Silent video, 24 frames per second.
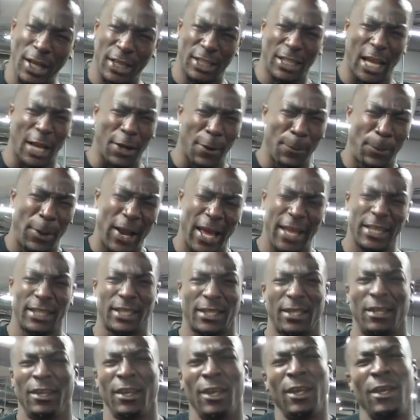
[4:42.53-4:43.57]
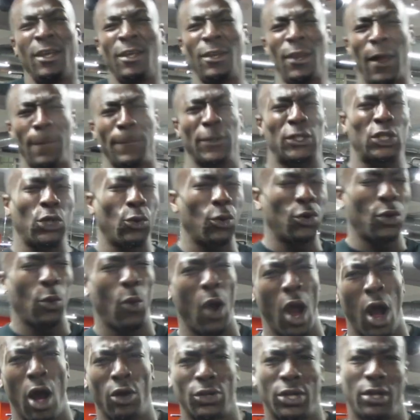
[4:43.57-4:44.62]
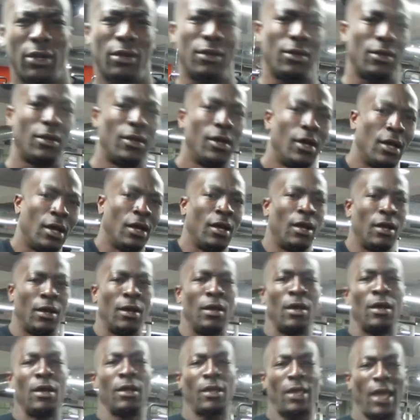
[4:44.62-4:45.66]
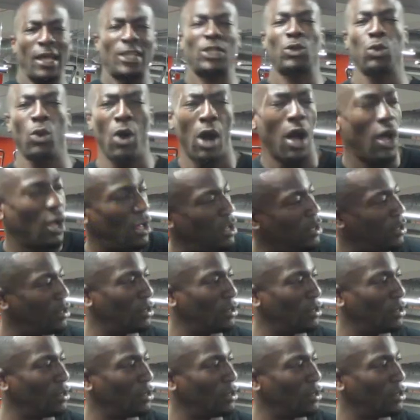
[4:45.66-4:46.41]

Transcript: take second place. Number 2 in the world. Guess what?